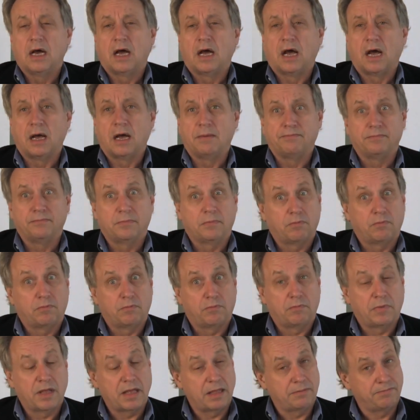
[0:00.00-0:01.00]
Um,
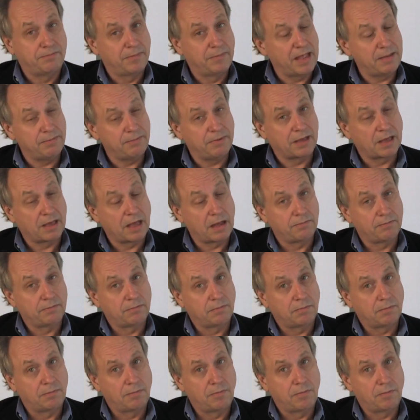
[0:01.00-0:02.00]
it may
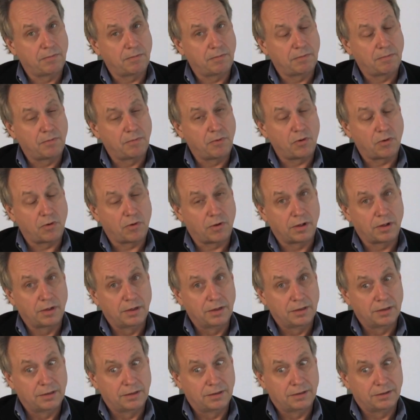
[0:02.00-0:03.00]
become
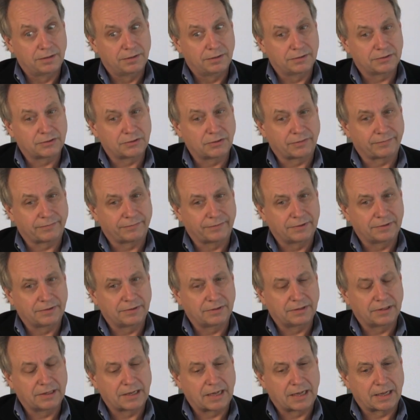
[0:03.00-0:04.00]
more sort of
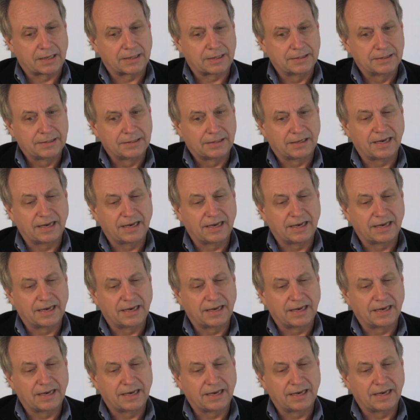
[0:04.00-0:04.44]
uh,